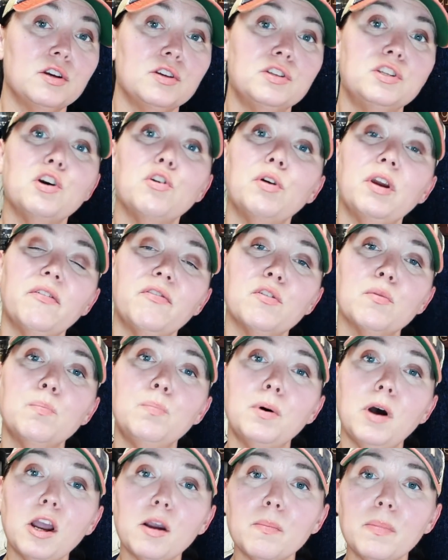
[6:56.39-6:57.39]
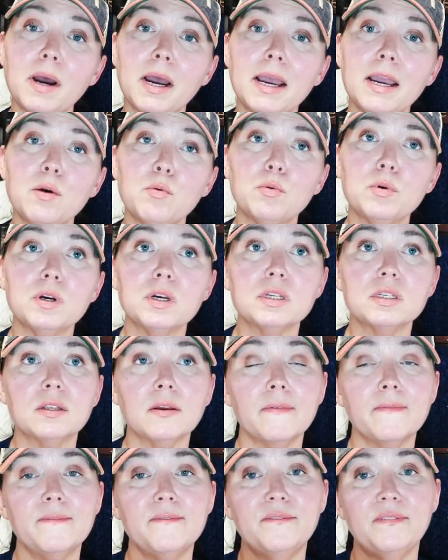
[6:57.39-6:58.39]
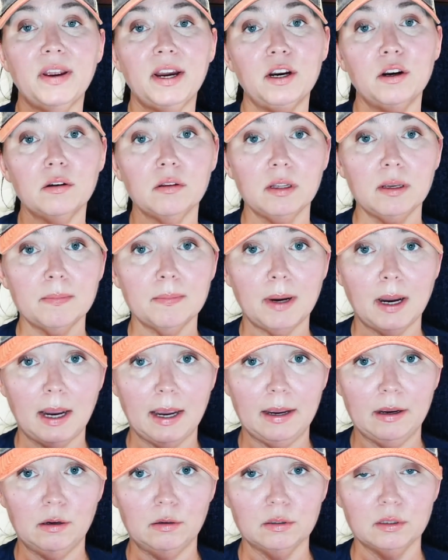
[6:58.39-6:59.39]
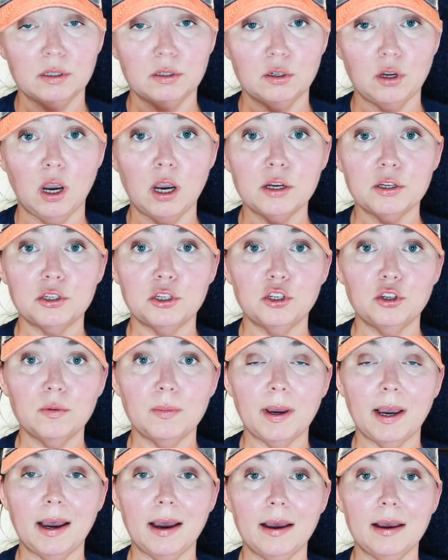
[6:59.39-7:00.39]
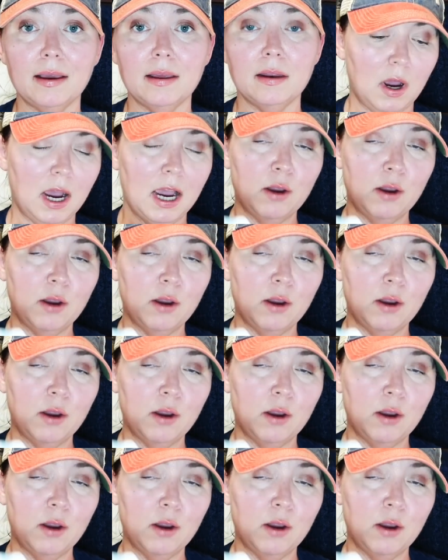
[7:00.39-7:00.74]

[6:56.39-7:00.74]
So if the bug bite was fairly mild, not too bad,